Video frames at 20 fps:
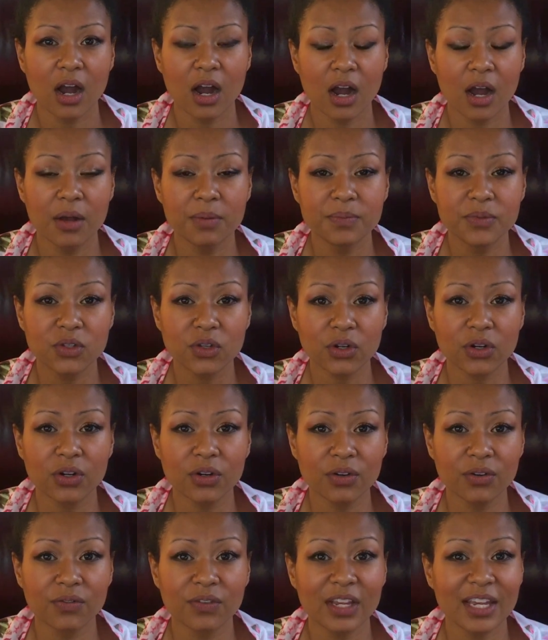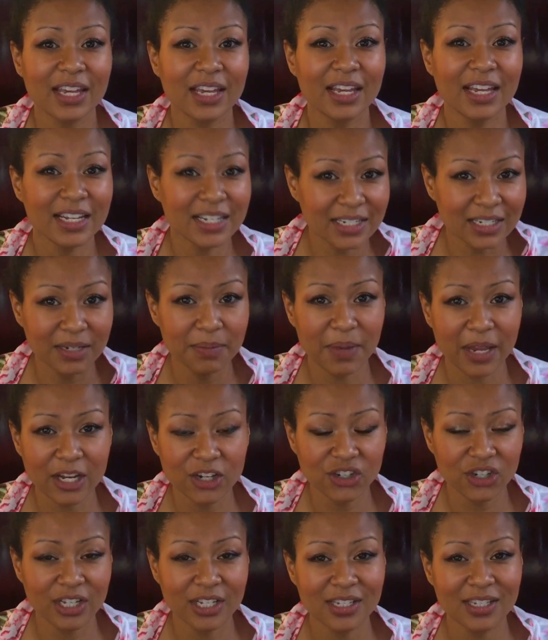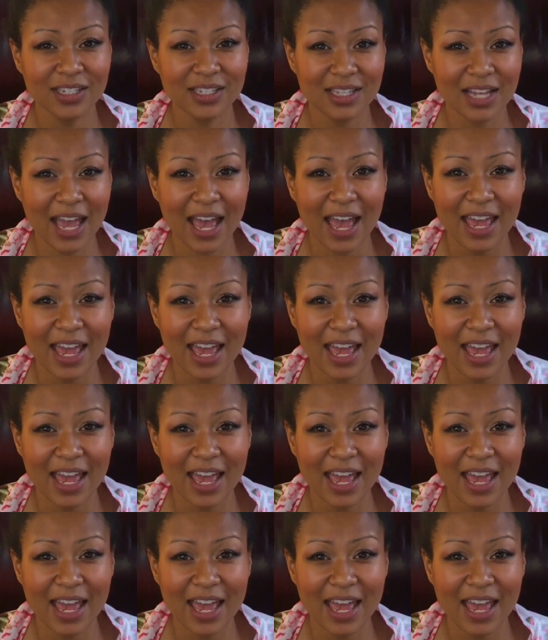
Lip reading: observe intubations